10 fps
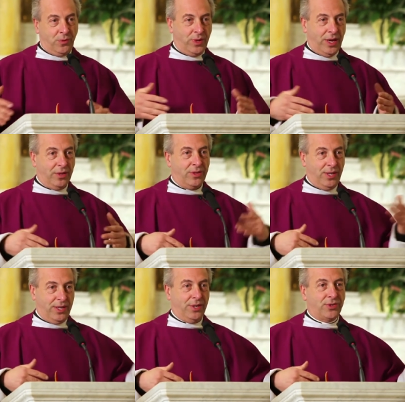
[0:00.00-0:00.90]
Without
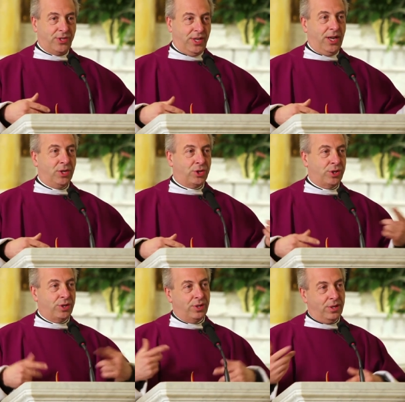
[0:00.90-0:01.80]
the
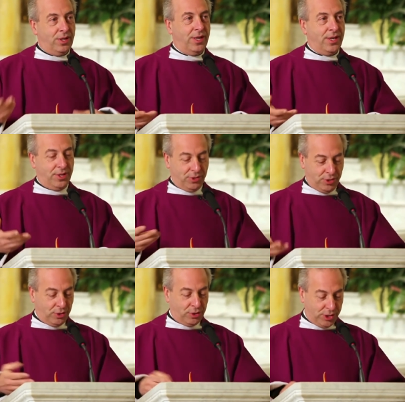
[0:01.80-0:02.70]
Annunciation, there's
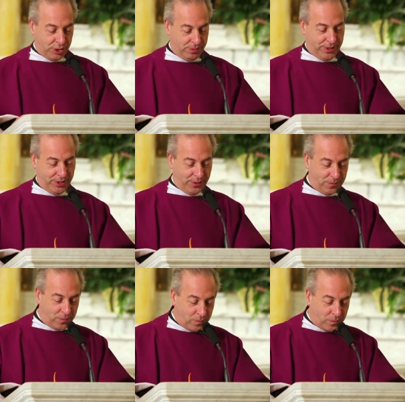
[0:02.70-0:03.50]
no Christmas.